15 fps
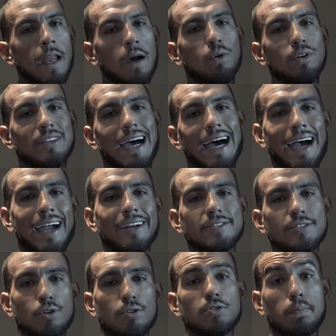with the higher
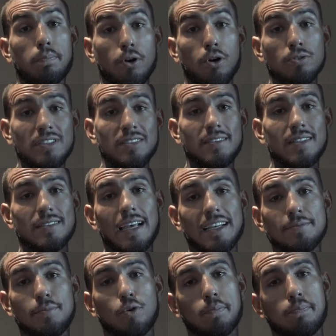source of protein. This
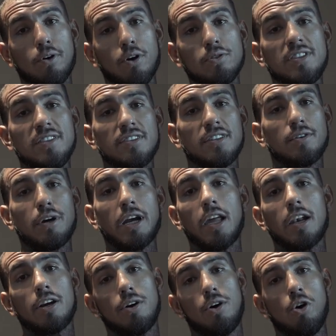has more protein than
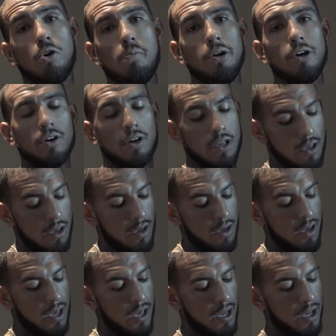regular whole milk.
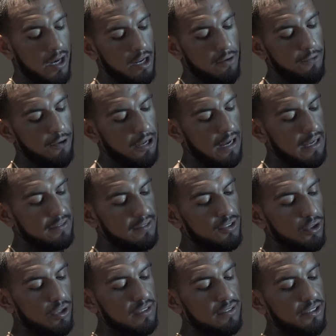And if you guys
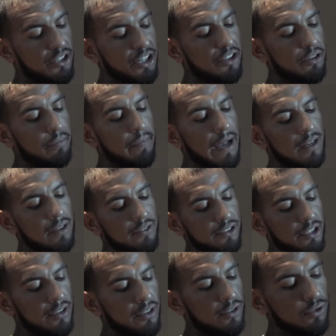notice here in the back of the